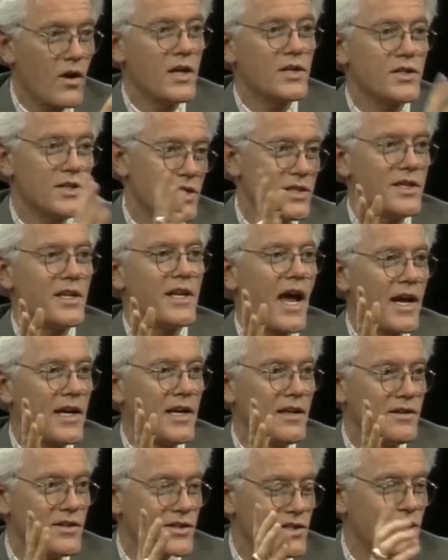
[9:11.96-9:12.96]
costs
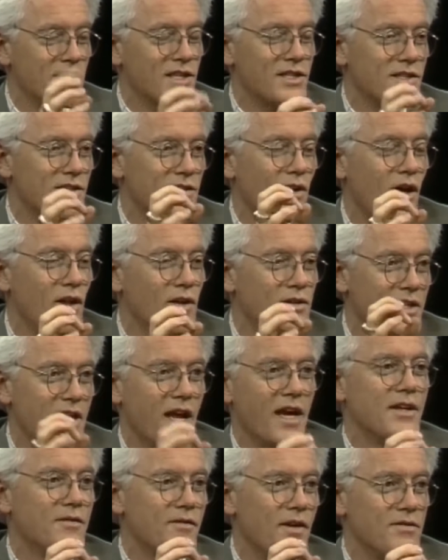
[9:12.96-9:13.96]

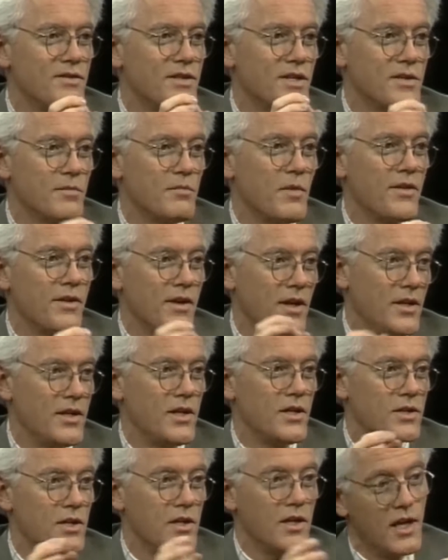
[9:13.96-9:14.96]
$6.95 a month in
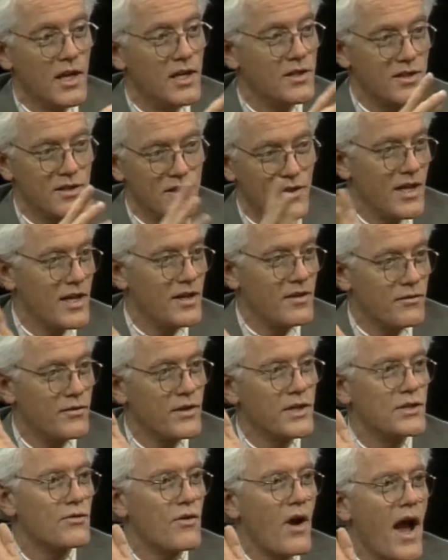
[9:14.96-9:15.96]
addition, and you get a free trial.